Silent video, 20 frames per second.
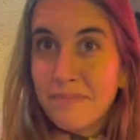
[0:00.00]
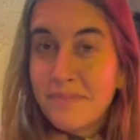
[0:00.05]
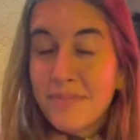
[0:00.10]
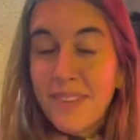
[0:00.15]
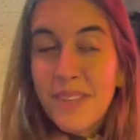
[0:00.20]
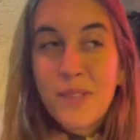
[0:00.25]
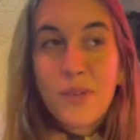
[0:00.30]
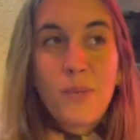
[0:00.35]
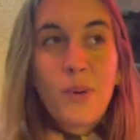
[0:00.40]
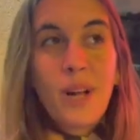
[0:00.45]

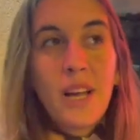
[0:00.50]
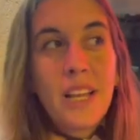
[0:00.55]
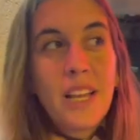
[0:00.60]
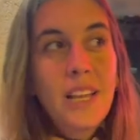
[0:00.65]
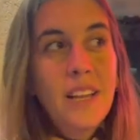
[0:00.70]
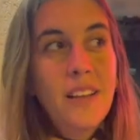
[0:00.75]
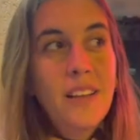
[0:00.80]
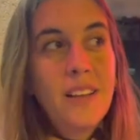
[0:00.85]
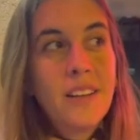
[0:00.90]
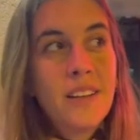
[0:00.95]
as
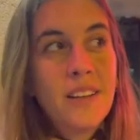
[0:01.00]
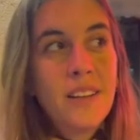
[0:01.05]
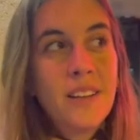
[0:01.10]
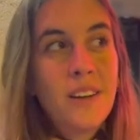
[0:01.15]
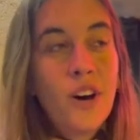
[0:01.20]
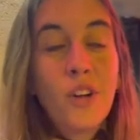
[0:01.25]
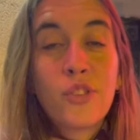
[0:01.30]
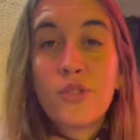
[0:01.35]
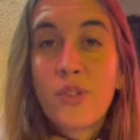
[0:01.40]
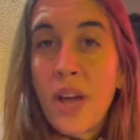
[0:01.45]
well,
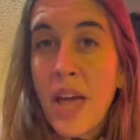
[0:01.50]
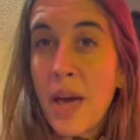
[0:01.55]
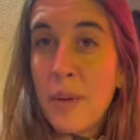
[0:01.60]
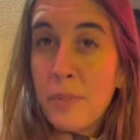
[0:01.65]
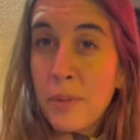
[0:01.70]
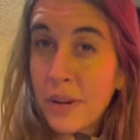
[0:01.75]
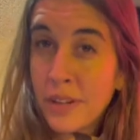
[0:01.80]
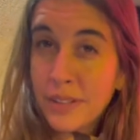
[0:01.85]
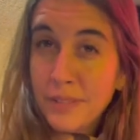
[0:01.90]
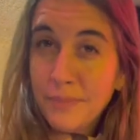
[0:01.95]
Audrey
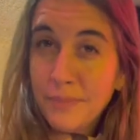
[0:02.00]
Hepburn,